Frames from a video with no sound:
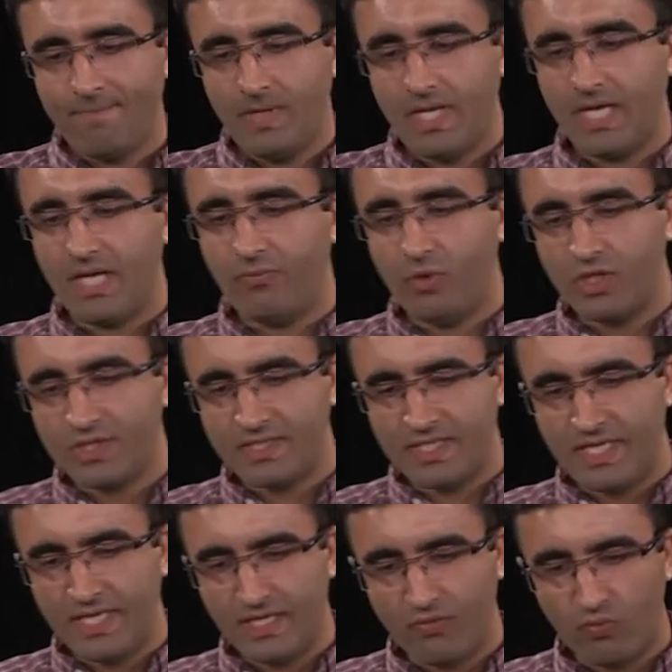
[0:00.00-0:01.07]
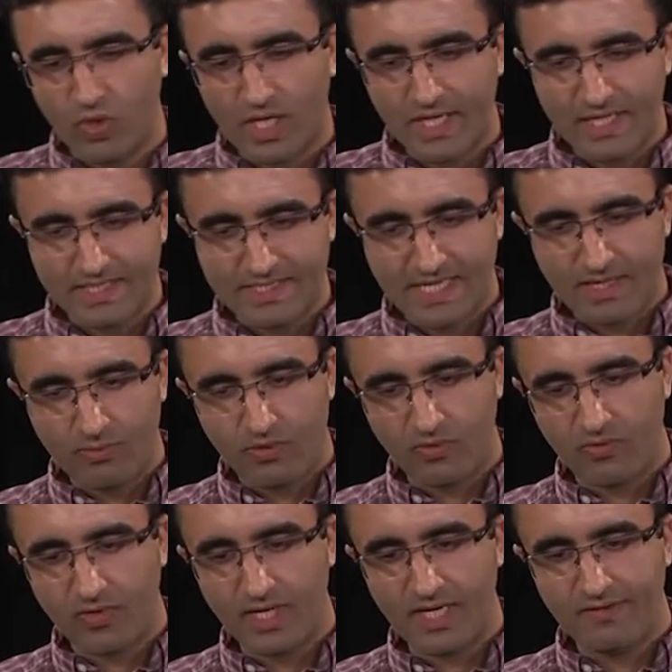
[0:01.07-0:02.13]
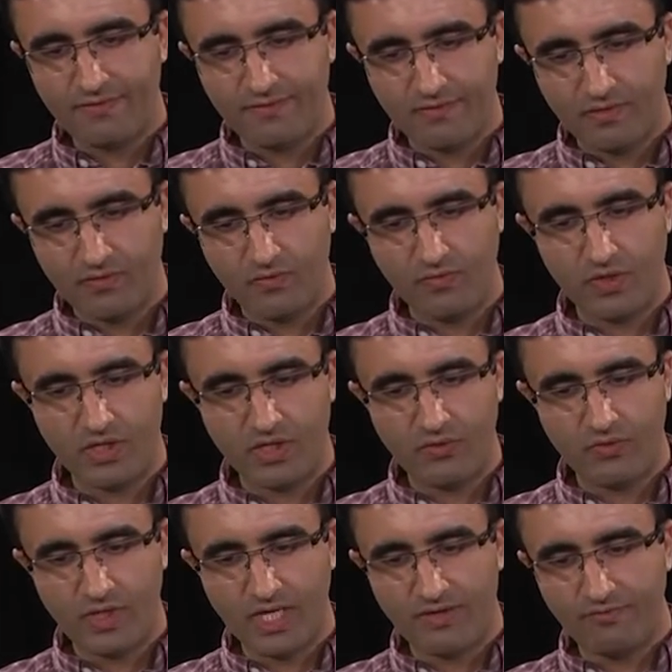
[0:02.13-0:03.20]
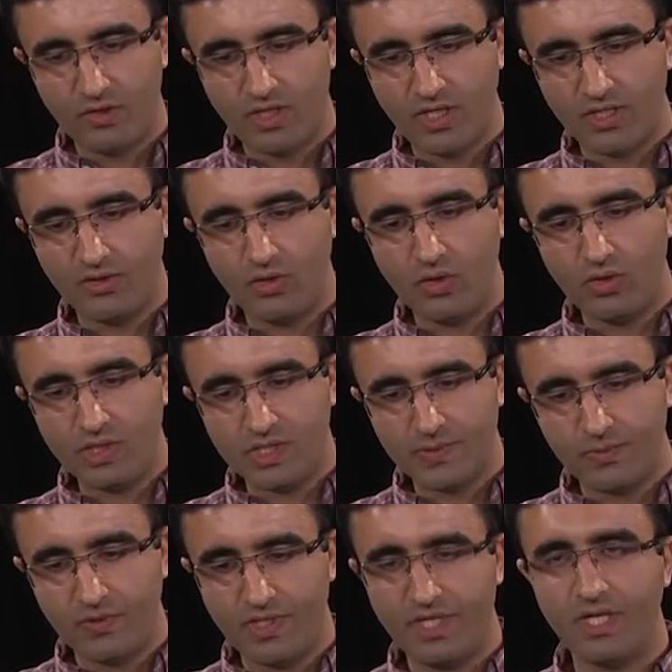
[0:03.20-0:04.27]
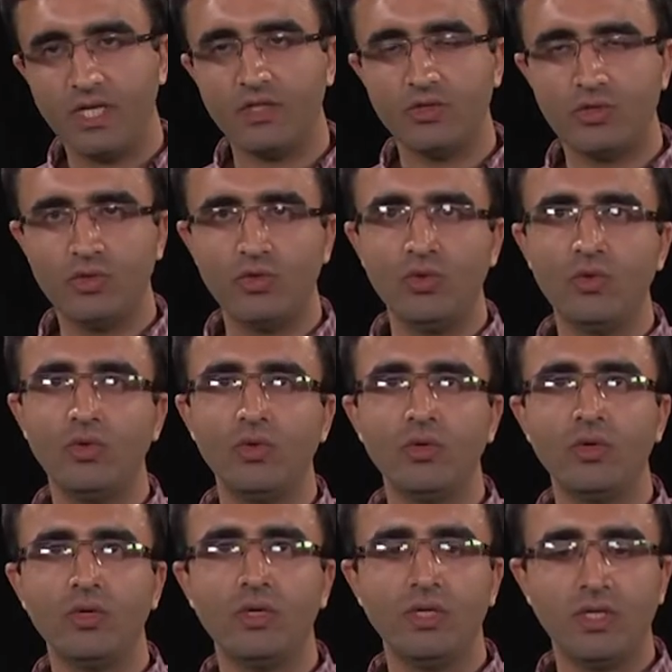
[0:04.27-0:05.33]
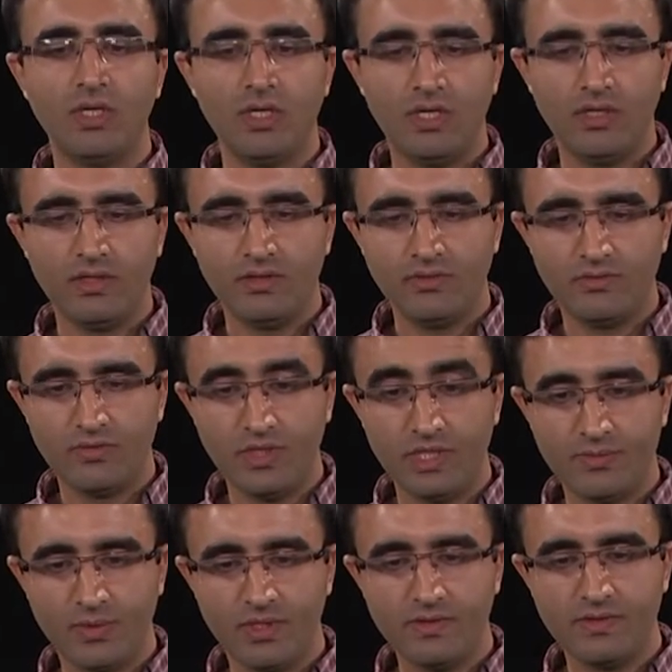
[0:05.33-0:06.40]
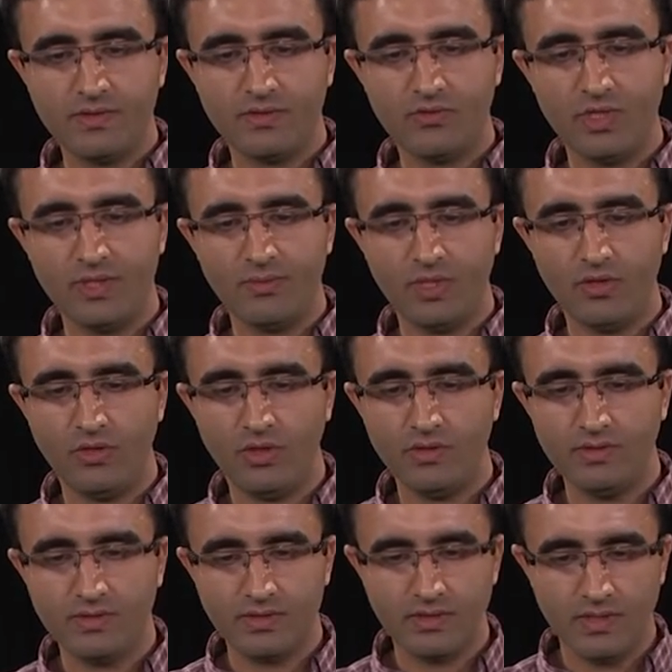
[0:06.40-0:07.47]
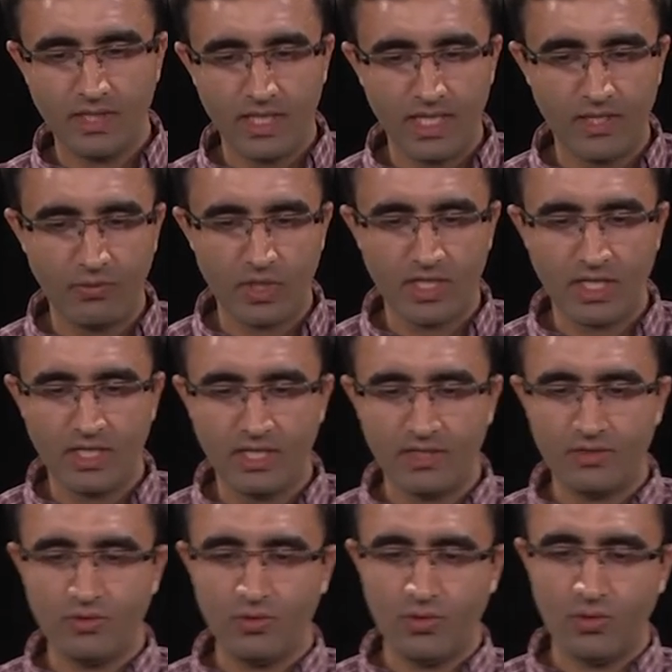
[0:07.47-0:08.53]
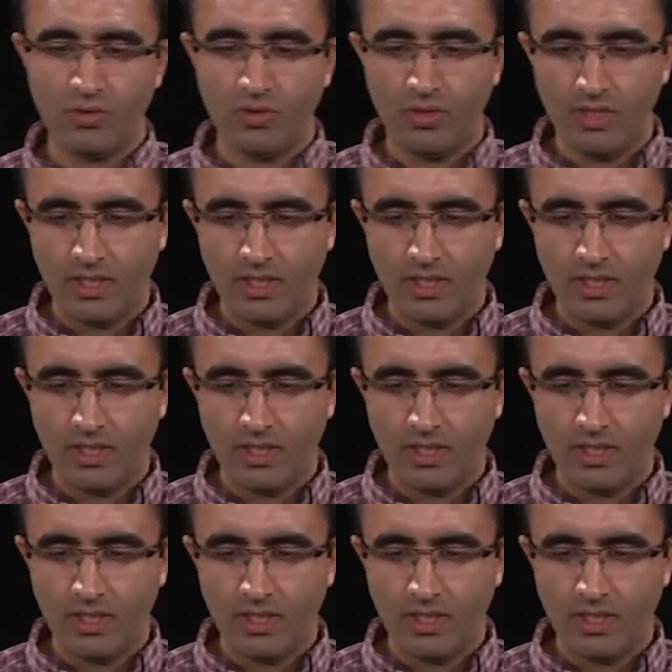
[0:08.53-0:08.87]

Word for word: Again, we are seeing one example graph where we have done node splitting on two treatments, treatment nodes, A1 and A2,